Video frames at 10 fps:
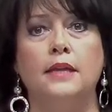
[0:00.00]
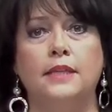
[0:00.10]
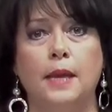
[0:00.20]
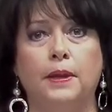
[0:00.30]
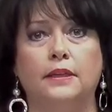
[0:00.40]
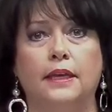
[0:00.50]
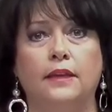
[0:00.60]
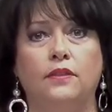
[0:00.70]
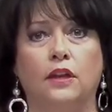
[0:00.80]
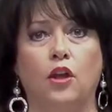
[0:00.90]

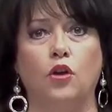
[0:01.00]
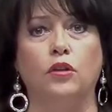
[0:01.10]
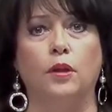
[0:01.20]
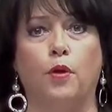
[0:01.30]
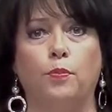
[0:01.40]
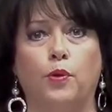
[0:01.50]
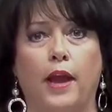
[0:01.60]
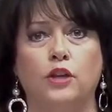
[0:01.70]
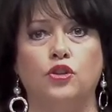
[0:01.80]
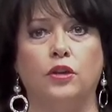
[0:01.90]
Typically, the local
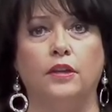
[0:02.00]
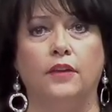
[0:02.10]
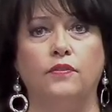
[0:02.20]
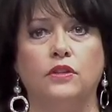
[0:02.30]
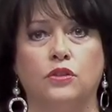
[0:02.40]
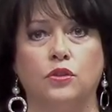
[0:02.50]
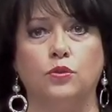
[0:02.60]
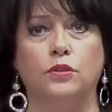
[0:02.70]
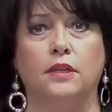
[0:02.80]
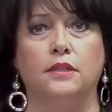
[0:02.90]
appropriation given to
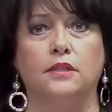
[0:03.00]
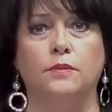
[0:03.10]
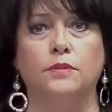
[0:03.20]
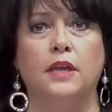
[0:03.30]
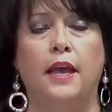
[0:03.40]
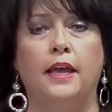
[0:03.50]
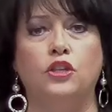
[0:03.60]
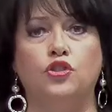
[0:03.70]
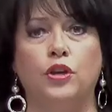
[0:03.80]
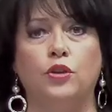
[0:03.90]
school systems
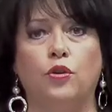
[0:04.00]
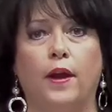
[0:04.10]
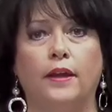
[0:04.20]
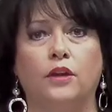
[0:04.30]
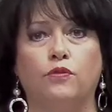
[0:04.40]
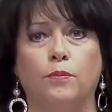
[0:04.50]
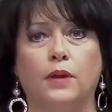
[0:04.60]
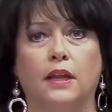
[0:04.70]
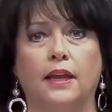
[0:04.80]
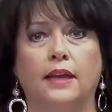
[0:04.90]
is generated from
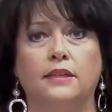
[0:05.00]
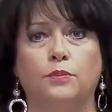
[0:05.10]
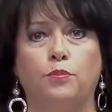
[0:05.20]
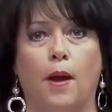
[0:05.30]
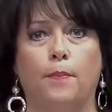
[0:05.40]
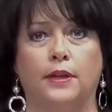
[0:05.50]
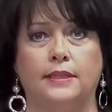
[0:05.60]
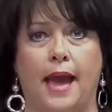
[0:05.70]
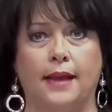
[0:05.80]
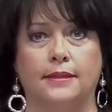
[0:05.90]
collected property
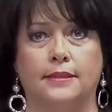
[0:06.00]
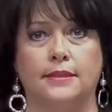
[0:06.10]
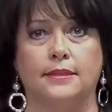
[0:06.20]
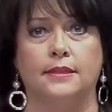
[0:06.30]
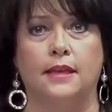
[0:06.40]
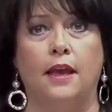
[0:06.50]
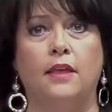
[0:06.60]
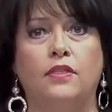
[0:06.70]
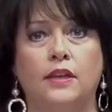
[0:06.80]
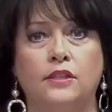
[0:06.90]
taxes.
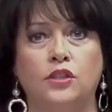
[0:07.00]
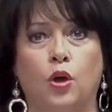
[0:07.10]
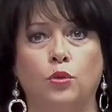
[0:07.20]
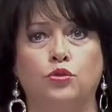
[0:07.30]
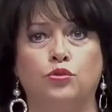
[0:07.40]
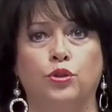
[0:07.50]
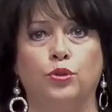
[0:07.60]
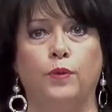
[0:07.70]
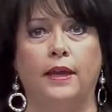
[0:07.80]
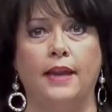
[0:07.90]
This holds
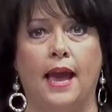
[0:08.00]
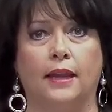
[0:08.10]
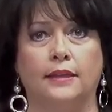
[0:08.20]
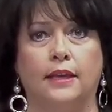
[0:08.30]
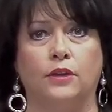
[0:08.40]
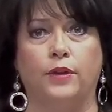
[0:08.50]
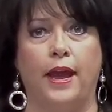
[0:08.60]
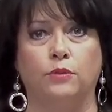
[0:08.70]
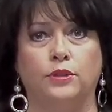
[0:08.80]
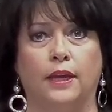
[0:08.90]
true in Alexander
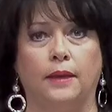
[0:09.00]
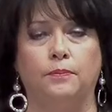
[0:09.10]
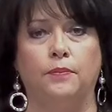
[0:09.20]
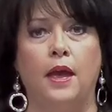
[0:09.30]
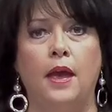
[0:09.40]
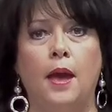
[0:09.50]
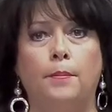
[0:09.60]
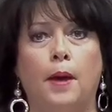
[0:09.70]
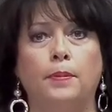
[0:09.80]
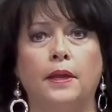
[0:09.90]
County.
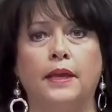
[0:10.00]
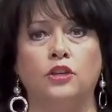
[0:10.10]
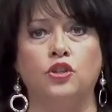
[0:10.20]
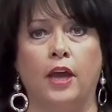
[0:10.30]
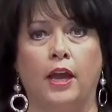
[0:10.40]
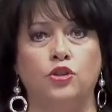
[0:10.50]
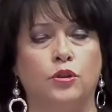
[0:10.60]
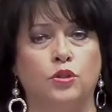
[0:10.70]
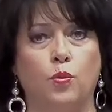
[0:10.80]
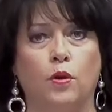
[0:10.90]
Public
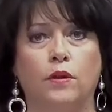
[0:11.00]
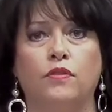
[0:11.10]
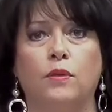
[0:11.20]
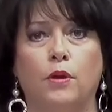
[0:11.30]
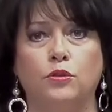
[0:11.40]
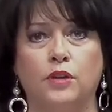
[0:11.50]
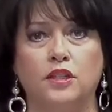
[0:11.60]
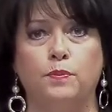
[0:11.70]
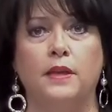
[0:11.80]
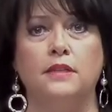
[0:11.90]
education is one of the most
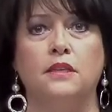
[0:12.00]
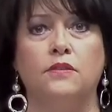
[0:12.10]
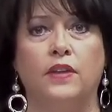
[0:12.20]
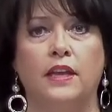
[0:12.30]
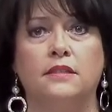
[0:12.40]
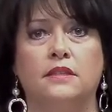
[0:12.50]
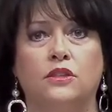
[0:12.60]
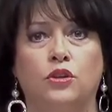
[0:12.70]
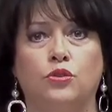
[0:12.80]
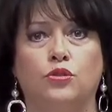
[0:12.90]
expensive
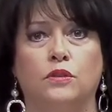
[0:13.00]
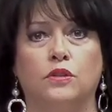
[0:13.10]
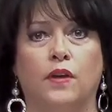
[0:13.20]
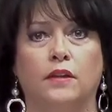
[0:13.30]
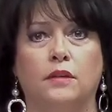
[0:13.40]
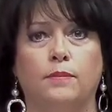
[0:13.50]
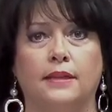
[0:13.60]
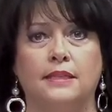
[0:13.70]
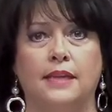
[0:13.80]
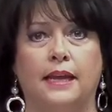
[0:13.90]
institutions funded by
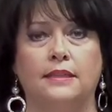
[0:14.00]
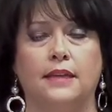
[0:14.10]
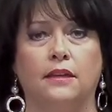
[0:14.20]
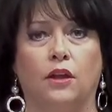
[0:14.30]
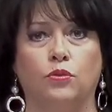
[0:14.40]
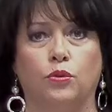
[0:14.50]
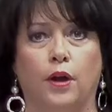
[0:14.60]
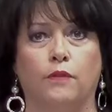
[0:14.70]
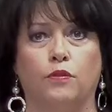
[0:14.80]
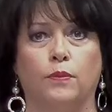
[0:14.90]
state and local
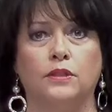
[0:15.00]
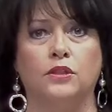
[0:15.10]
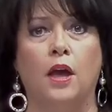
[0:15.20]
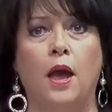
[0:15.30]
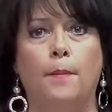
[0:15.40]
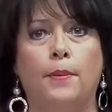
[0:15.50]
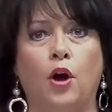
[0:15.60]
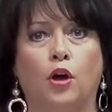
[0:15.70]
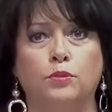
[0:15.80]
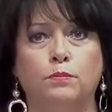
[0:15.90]
governments
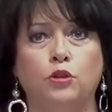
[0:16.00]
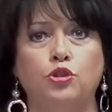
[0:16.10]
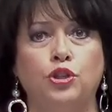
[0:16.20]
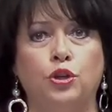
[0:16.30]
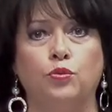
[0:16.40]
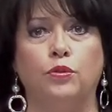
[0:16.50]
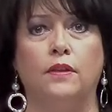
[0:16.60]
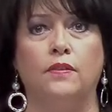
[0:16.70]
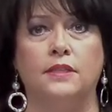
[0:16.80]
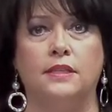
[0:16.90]
because most children
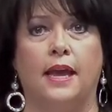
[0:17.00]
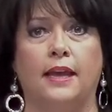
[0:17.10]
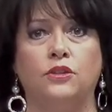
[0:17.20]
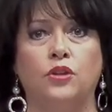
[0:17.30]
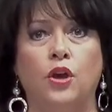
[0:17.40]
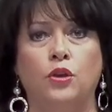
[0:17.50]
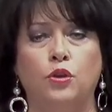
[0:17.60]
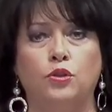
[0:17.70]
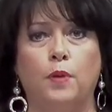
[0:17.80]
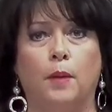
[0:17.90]
in the state
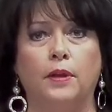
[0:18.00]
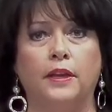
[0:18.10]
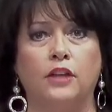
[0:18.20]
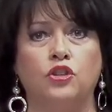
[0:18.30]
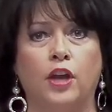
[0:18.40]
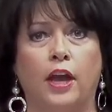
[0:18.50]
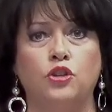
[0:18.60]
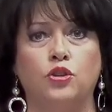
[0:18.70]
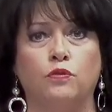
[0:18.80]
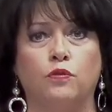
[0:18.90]
use public
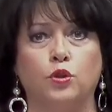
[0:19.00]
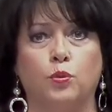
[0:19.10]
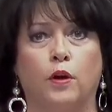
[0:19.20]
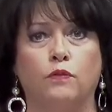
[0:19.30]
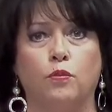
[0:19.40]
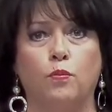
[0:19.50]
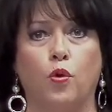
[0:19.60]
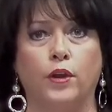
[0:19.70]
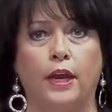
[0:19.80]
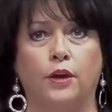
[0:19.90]
education for 12 or
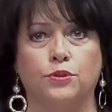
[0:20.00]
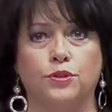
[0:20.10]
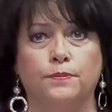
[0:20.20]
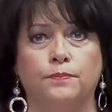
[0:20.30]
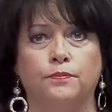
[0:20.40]
more years.